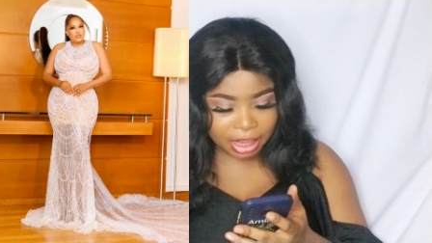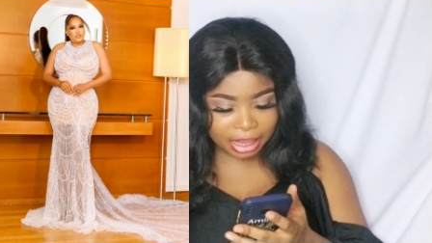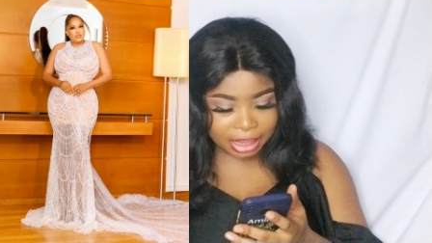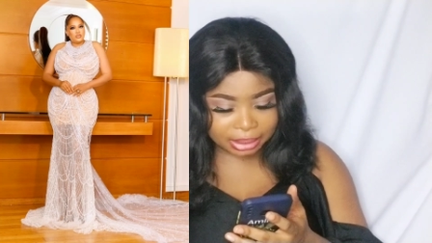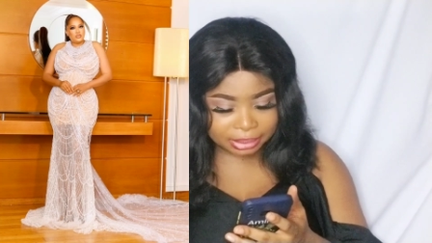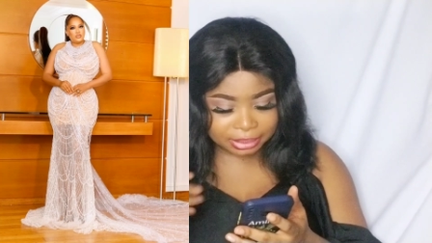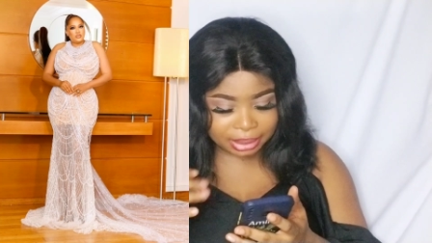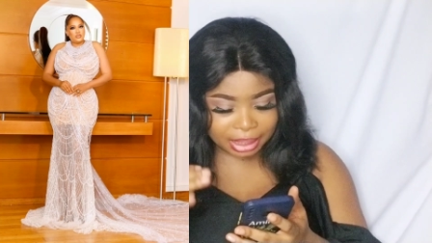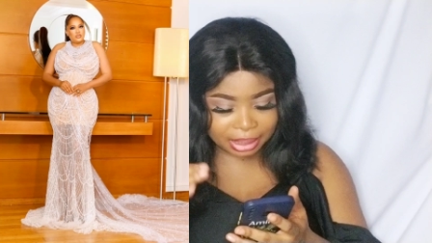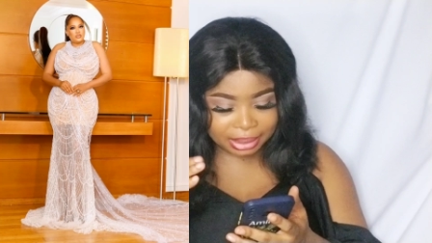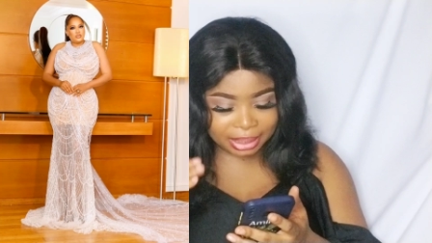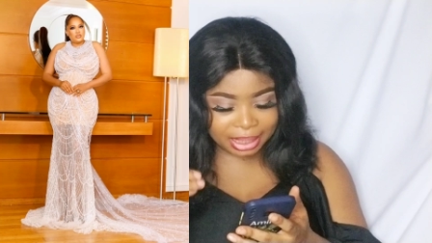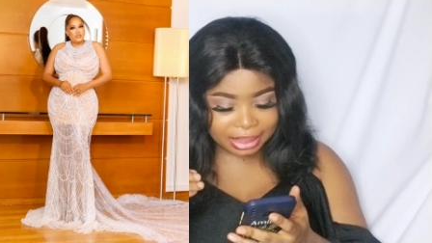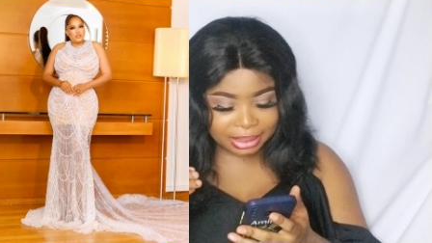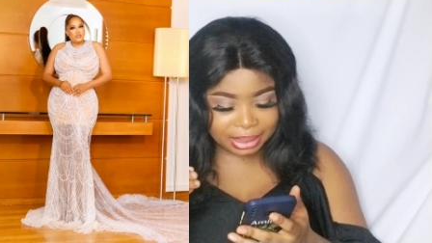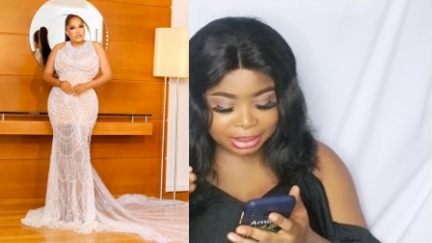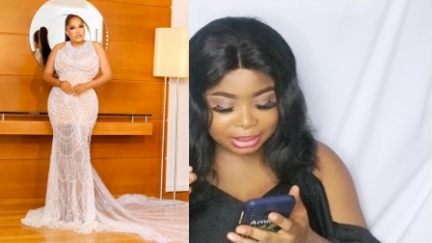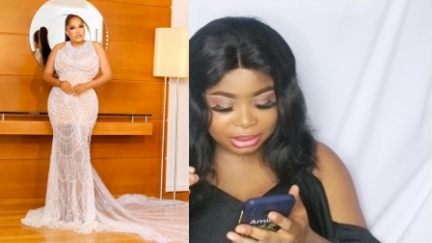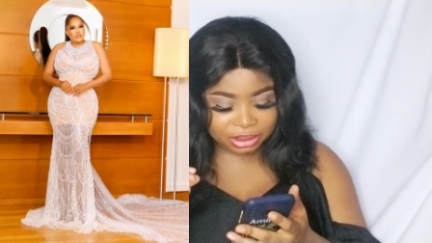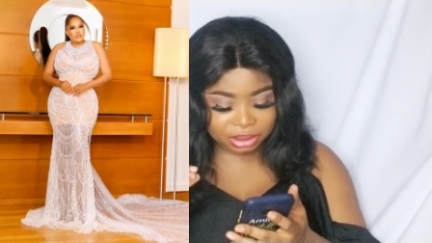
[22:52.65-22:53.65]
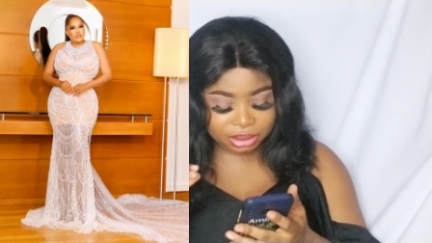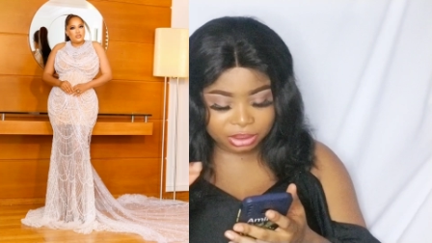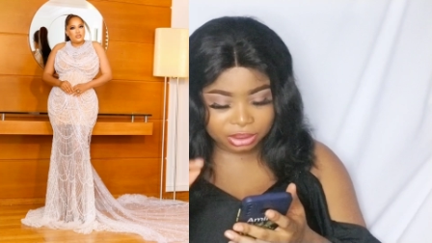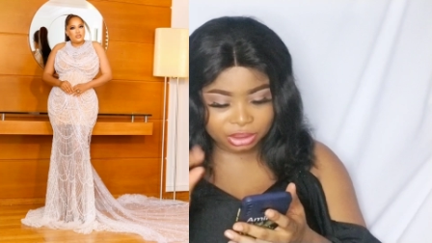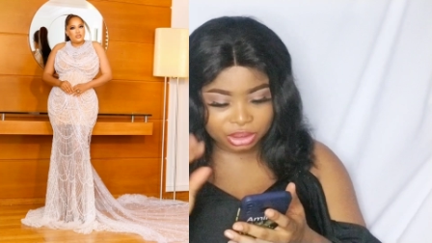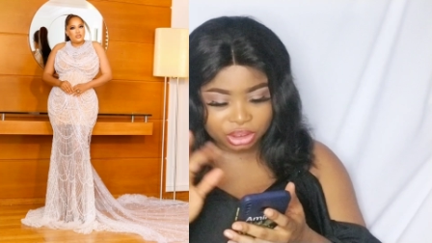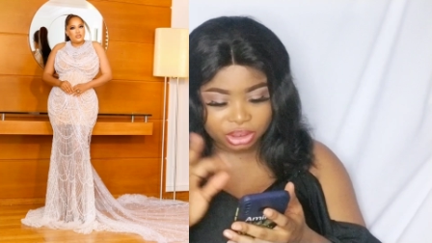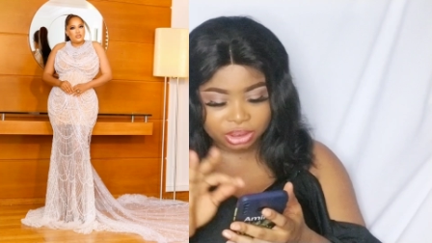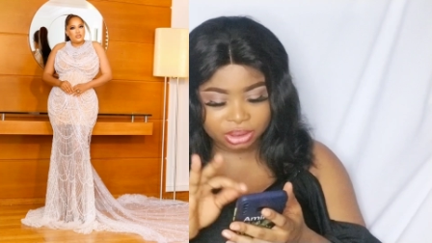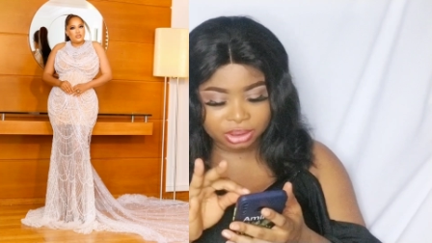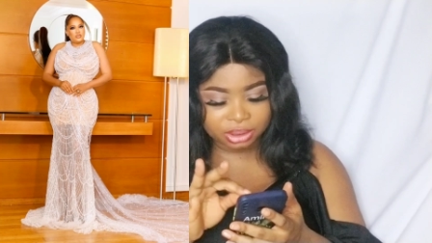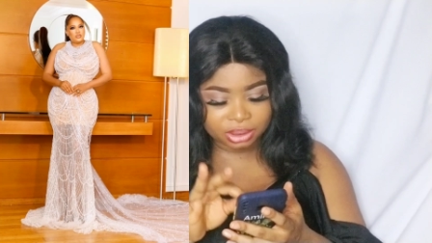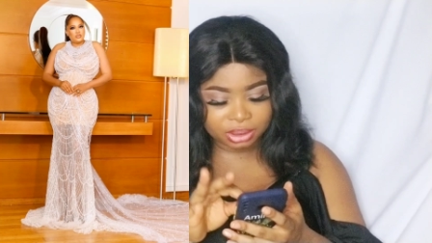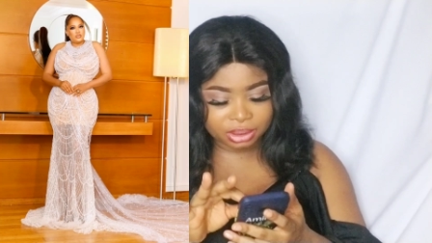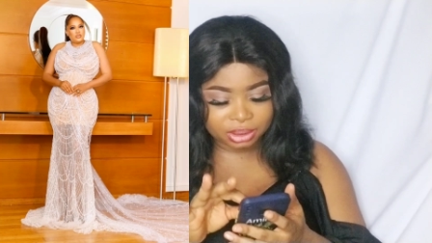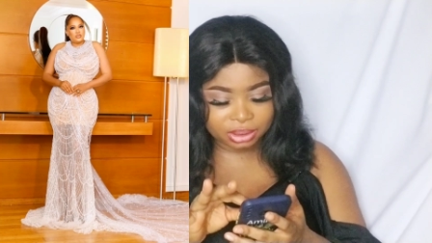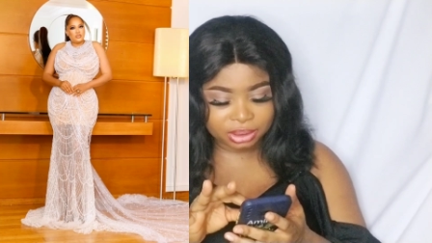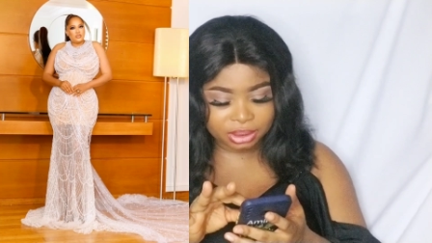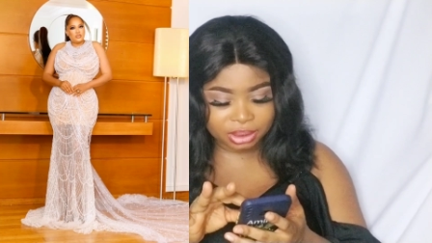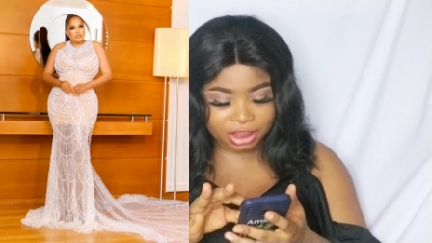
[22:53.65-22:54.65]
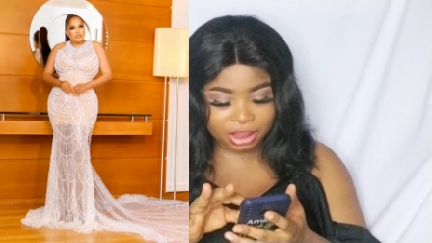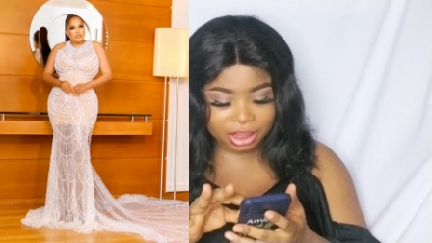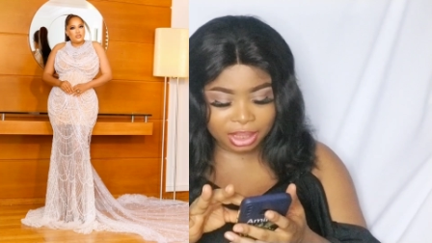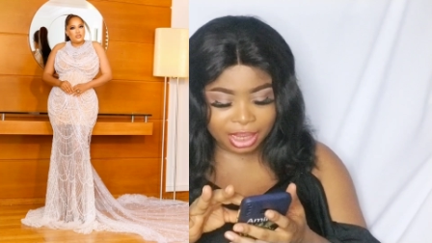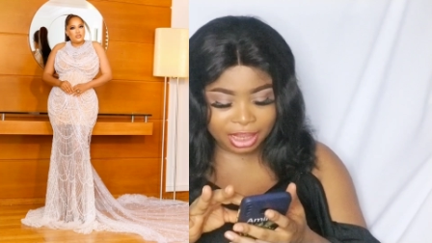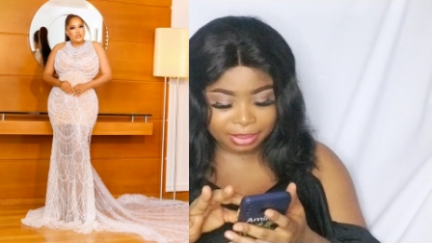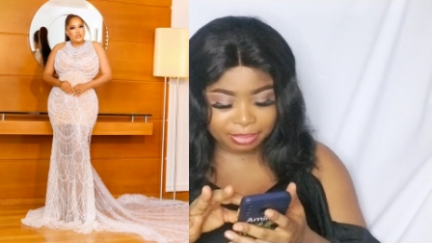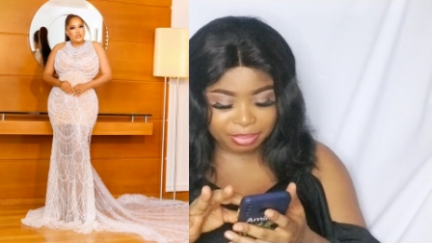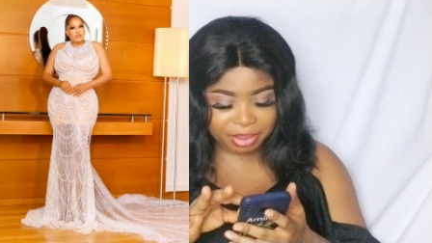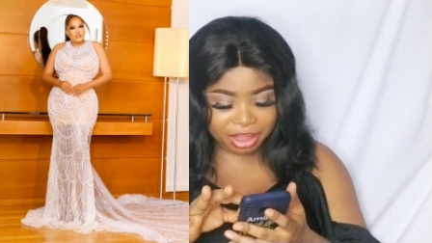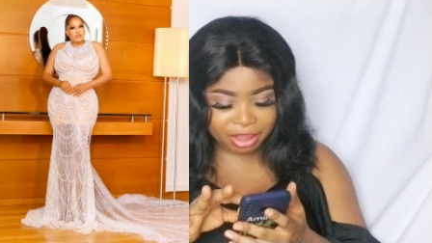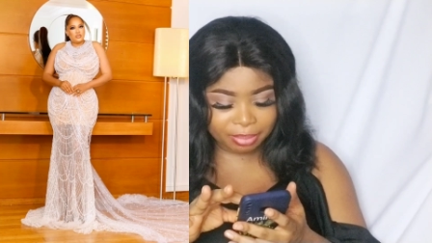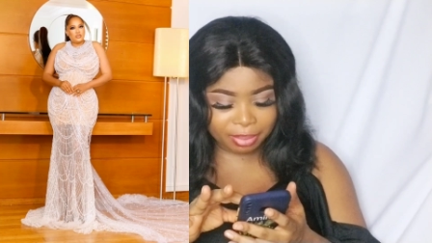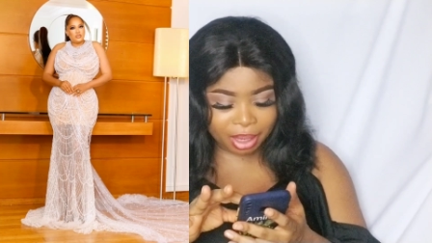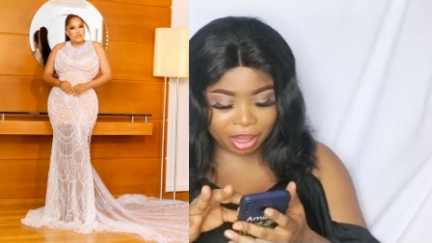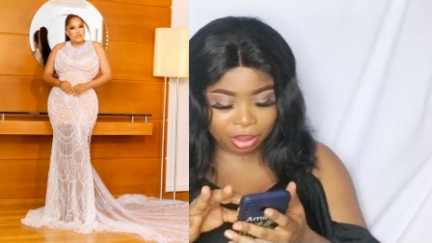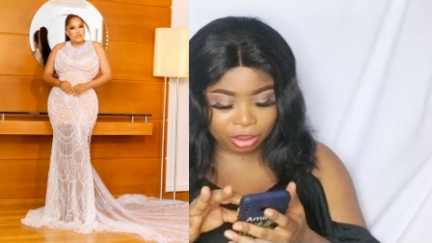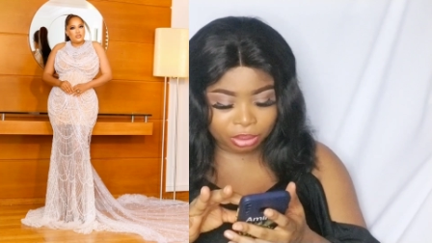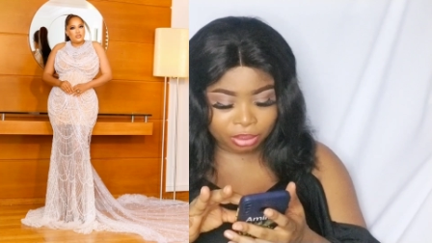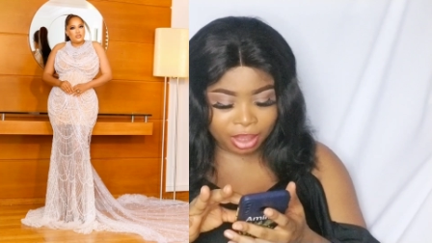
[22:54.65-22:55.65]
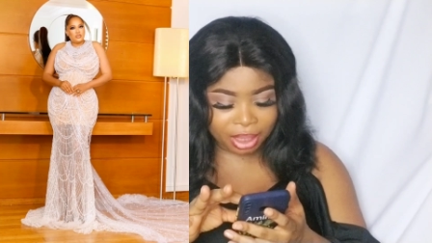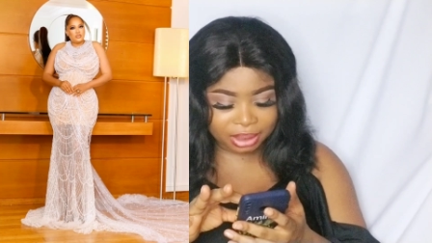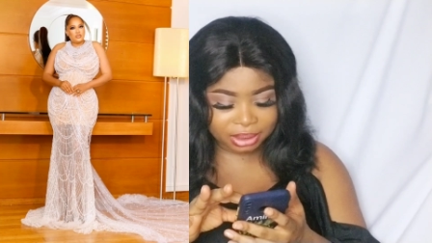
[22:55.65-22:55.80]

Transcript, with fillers: and i like that she she she had minimal